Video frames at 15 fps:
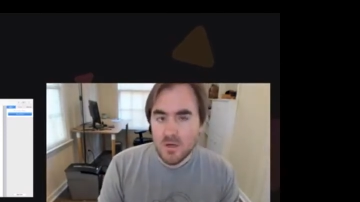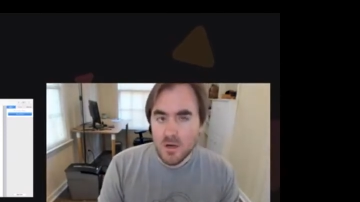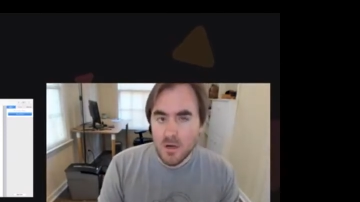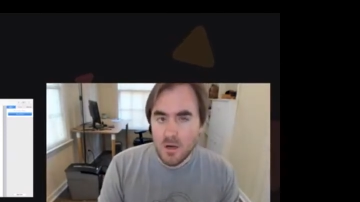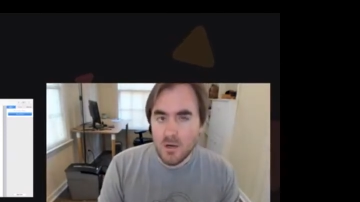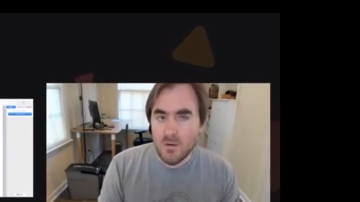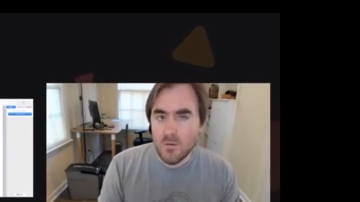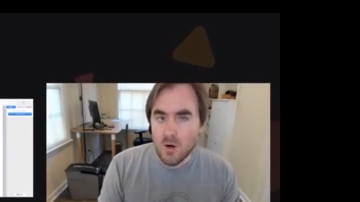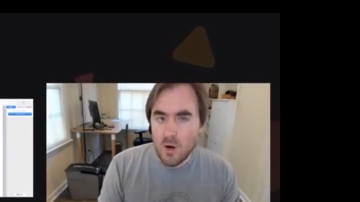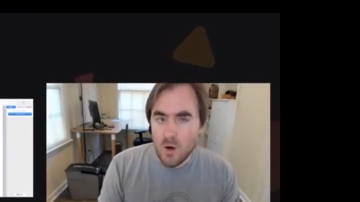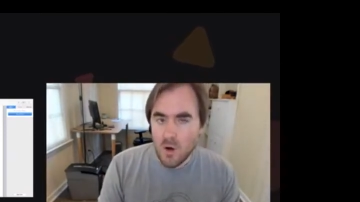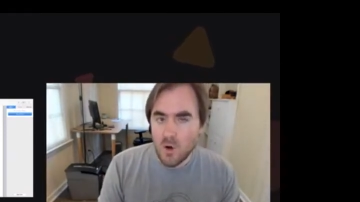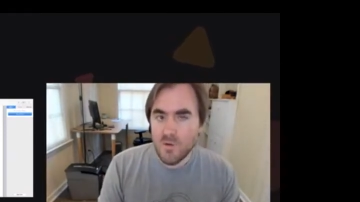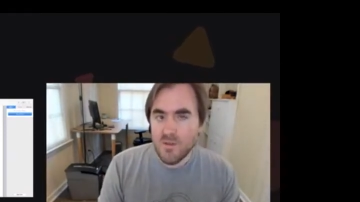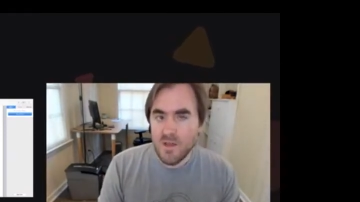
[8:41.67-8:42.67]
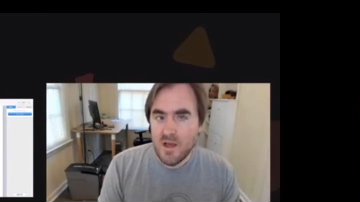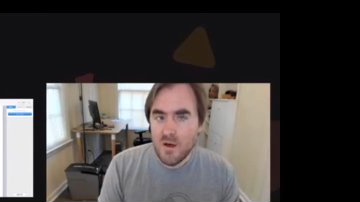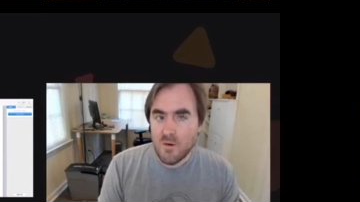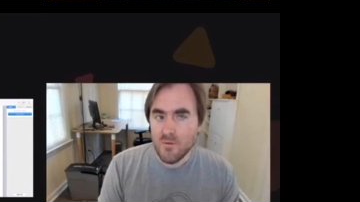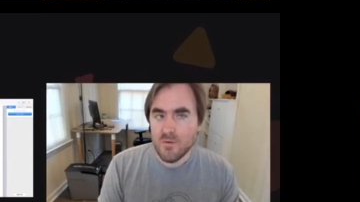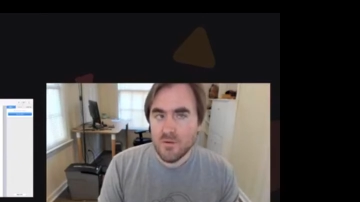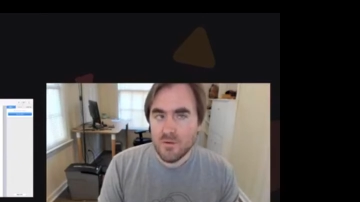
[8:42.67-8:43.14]
all
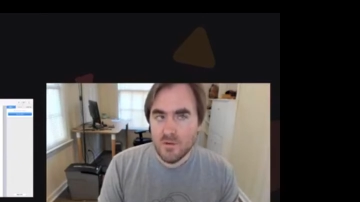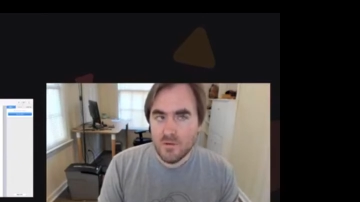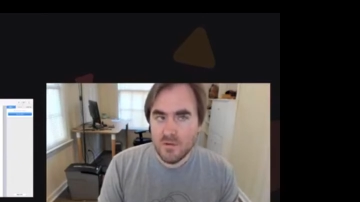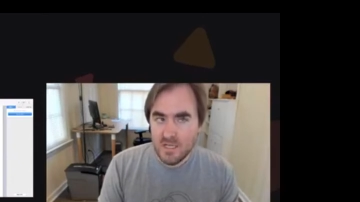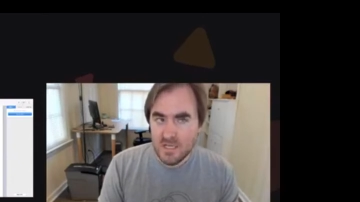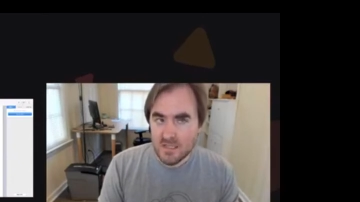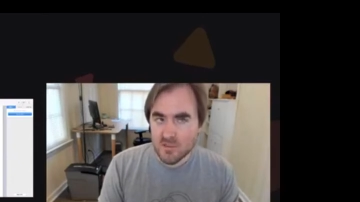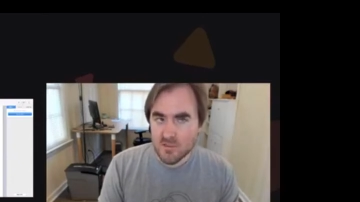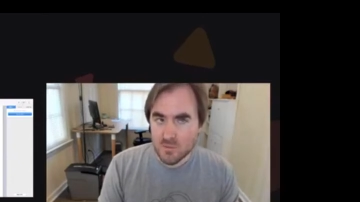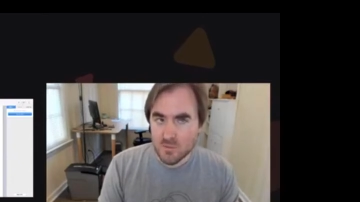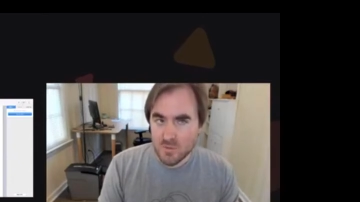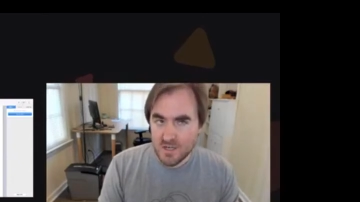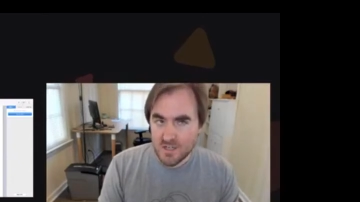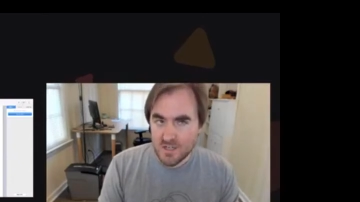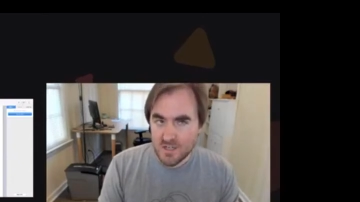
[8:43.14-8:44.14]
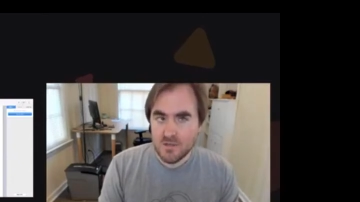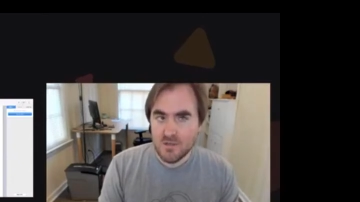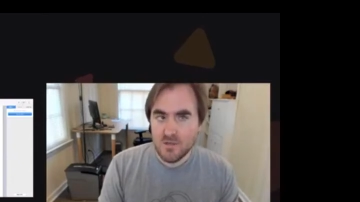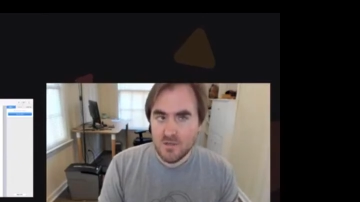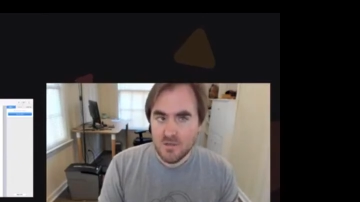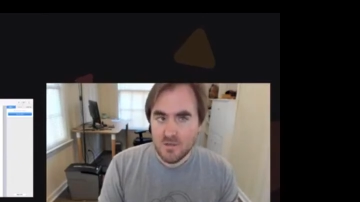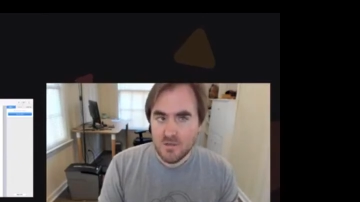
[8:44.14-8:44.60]
without needless risk,